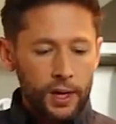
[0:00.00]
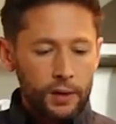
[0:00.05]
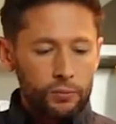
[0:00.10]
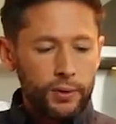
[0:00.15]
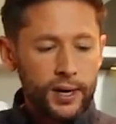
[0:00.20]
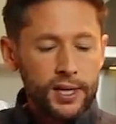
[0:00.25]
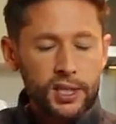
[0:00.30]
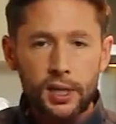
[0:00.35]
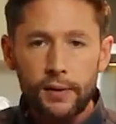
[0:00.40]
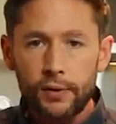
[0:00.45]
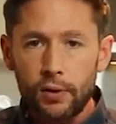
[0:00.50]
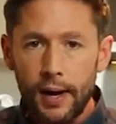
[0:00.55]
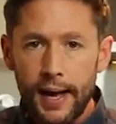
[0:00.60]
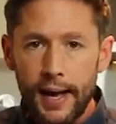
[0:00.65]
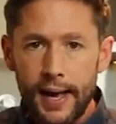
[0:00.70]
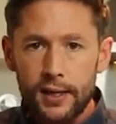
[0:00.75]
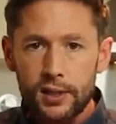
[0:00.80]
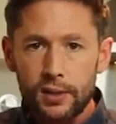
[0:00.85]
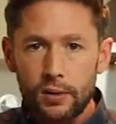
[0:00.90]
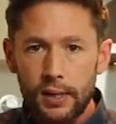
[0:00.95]
Reason I've got
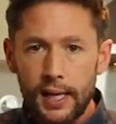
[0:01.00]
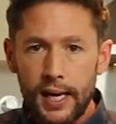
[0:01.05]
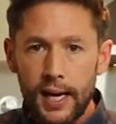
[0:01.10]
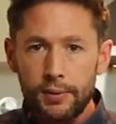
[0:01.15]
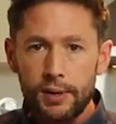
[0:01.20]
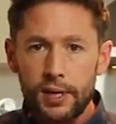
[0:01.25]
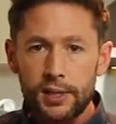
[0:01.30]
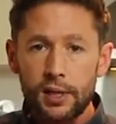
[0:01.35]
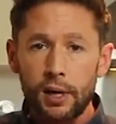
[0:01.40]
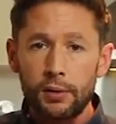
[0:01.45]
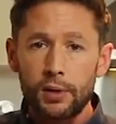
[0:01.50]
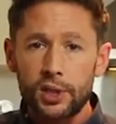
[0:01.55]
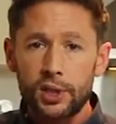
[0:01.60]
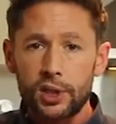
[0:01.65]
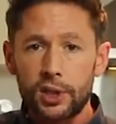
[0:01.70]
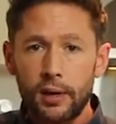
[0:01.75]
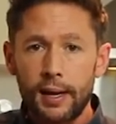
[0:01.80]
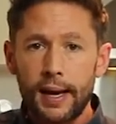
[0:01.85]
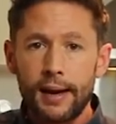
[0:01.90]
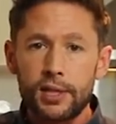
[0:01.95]
eggs on here is I'm going to
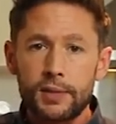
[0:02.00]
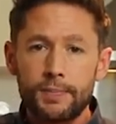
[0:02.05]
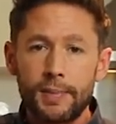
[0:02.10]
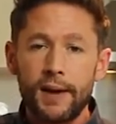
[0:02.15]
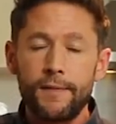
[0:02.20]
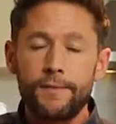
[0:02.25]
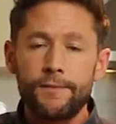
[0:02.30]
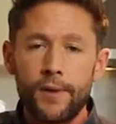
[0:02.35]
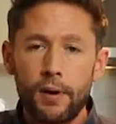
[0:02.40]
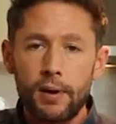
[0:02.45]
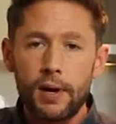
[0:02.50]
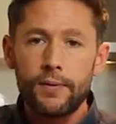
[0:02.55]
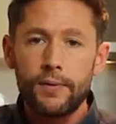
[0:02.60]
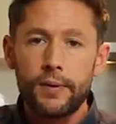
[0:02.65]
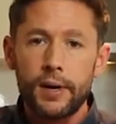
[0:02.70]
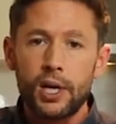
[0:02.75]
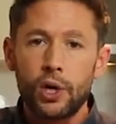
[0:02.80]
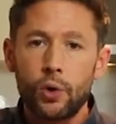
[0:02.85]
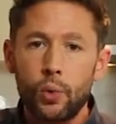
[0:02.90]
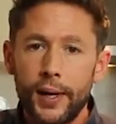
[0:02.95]
show you how to make very,
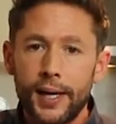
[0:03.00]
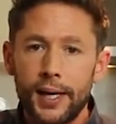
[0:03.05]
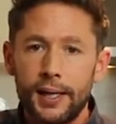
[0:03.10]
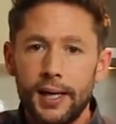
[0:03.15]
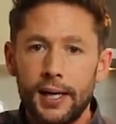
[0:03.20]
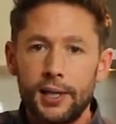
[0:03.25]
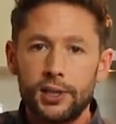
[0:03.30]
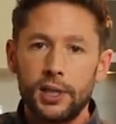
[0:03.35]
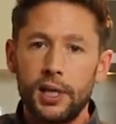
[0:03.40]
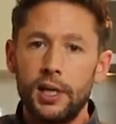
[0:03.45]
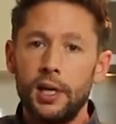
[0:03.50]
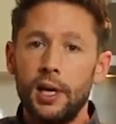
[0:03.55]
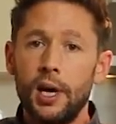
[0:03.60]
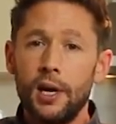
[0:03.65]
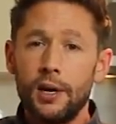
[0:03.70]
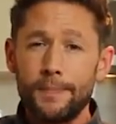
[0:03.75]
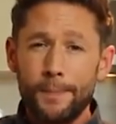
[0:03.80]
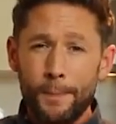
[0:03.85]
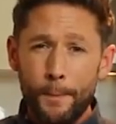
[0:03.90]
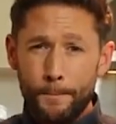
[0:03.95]
very quick and easy
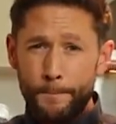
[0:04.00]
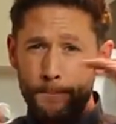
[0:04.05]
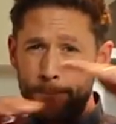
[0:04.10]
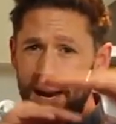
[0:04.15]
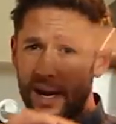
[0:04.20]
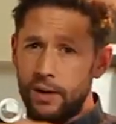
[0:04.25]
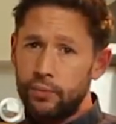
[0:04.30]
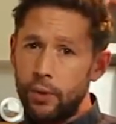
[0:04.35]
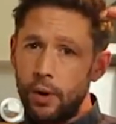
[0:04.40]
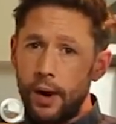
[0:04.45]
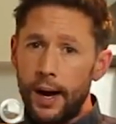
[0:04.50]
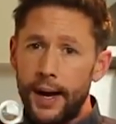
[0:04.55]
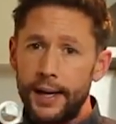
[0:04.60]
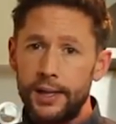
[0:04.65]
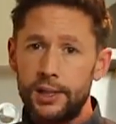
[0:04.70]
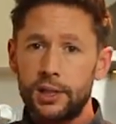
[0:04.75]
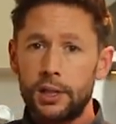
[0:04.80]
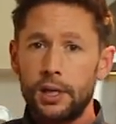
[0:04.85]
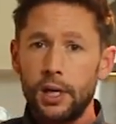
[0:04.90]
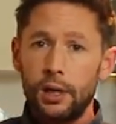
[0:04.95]
big
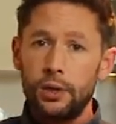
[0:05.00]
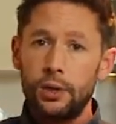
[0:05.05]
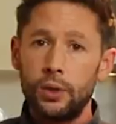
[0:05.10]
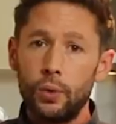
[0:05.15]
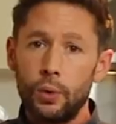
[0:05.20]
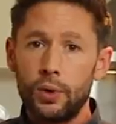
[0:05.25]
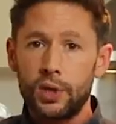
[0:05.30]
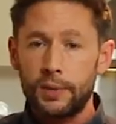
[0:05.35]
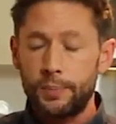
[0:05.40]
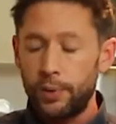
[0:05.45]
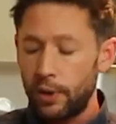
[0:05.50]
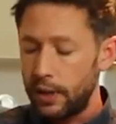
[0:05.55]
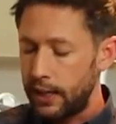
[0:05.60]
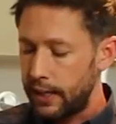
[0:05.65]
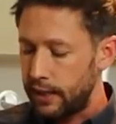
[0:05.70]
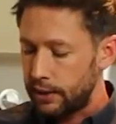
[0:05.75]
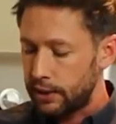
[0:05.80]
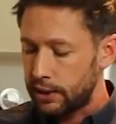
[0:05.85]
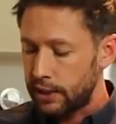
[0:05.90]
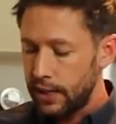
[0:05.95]
rise Yorkshire
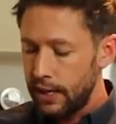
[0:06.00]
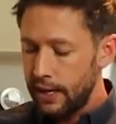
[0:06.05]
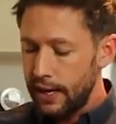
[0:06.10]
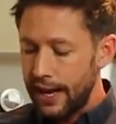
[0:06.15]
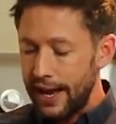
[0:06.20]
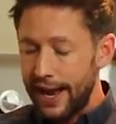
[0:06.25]
puddings,